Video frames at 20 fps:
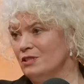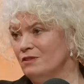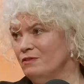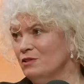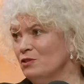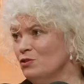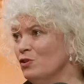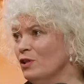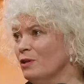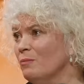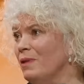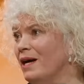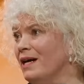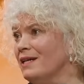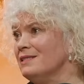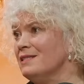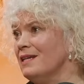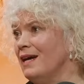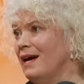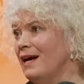even going
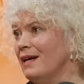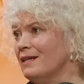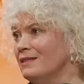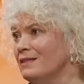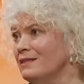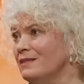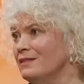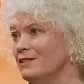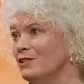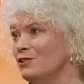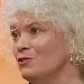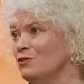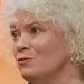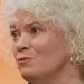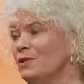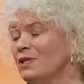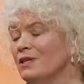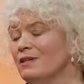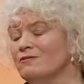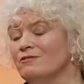back to Achill,
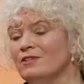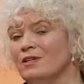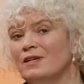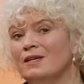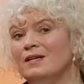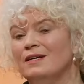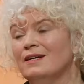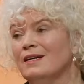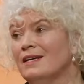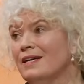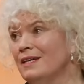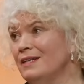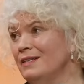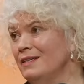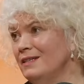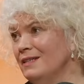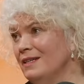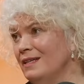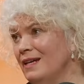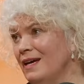we have
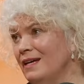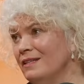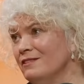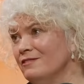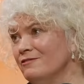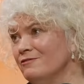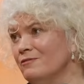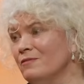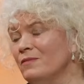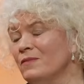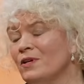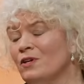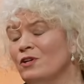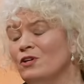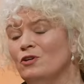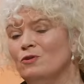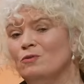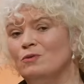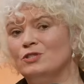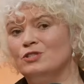Killing Nalanov,
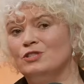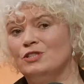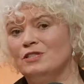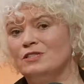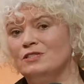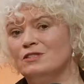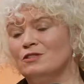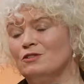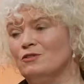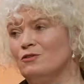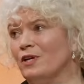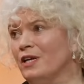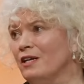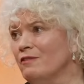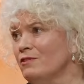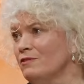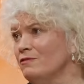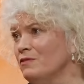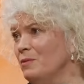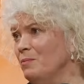which is the
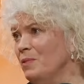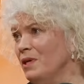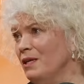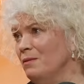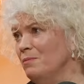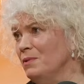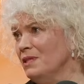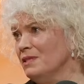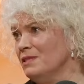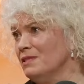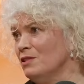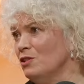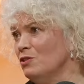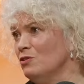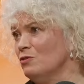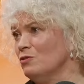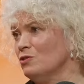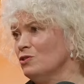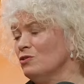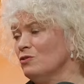grave of the babies,
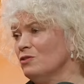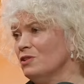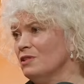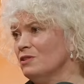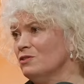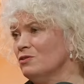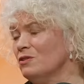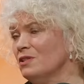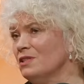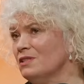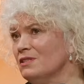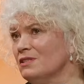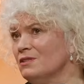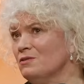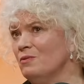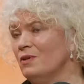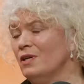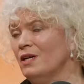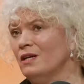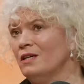so this is
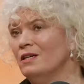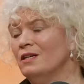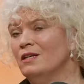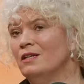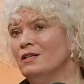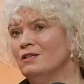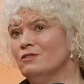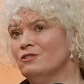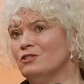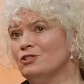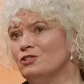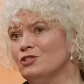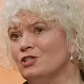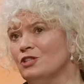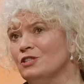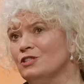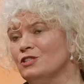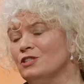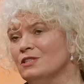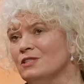where the
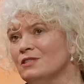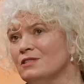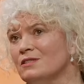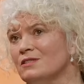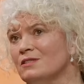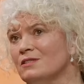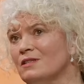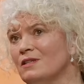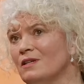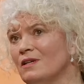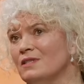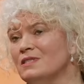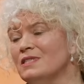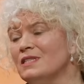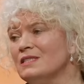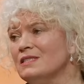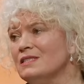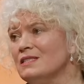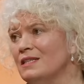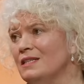churches
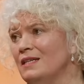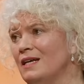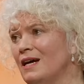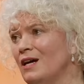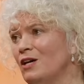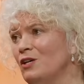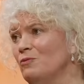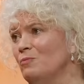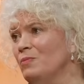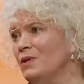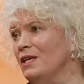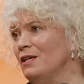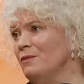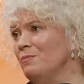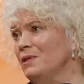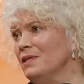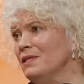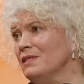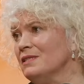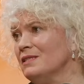didn't allow
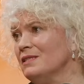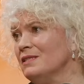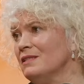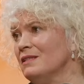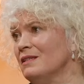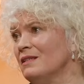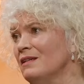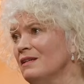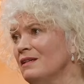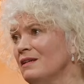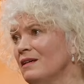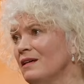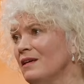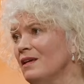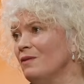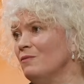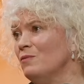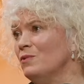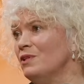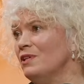babies
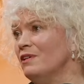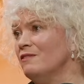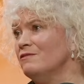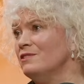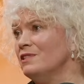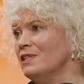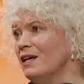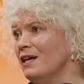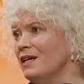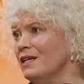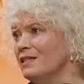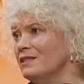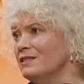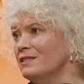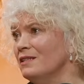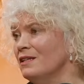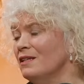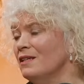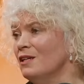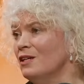that would have
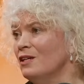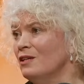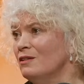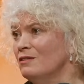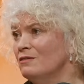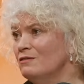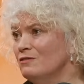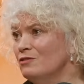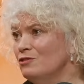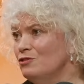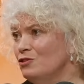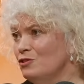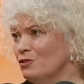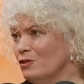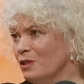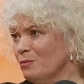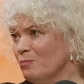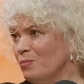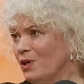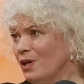died
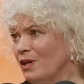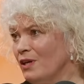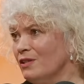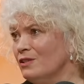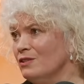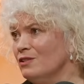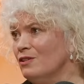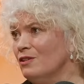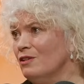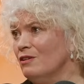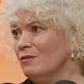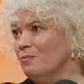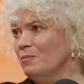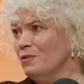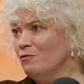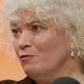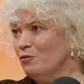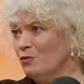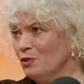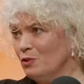during birth or
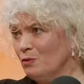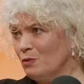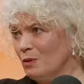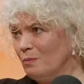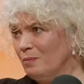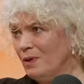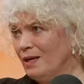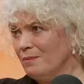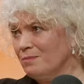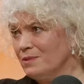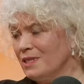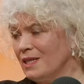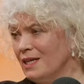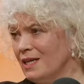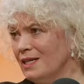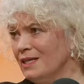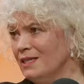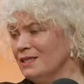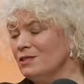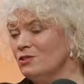before they were
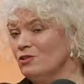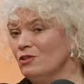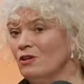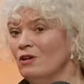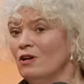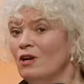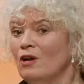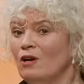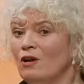baptized, or